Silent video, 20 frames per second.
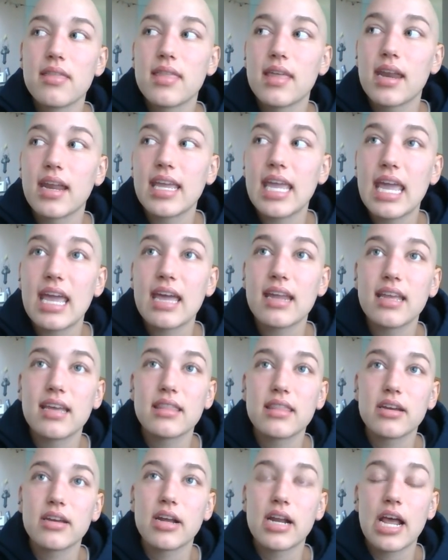that I can
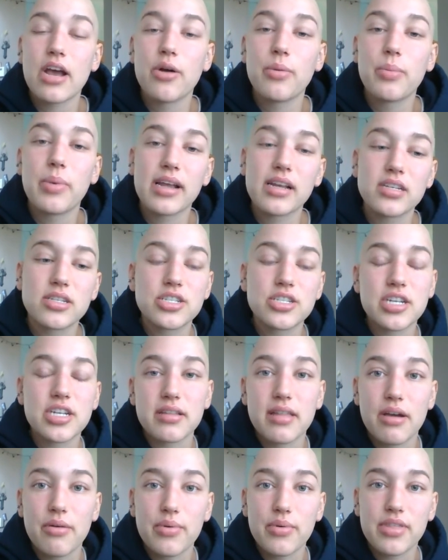get there, and I hope I can share
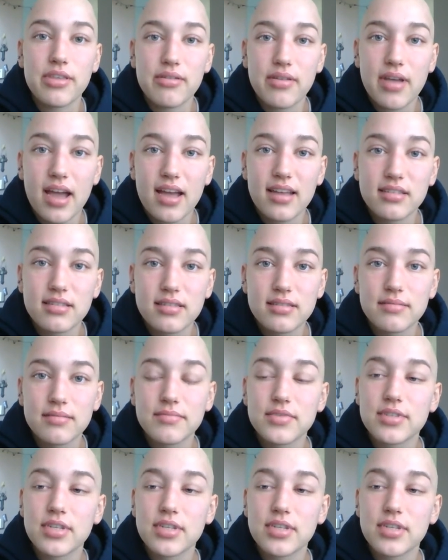that with you guys.